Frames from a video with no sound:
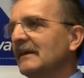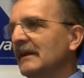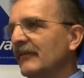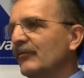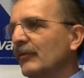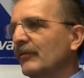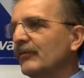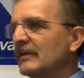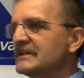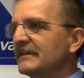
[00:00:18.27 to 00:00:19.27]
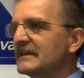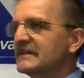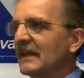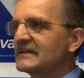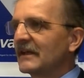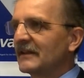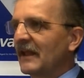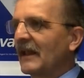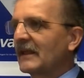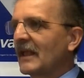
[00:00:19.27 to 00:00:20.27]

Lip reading: lived for a few years in the States, and then I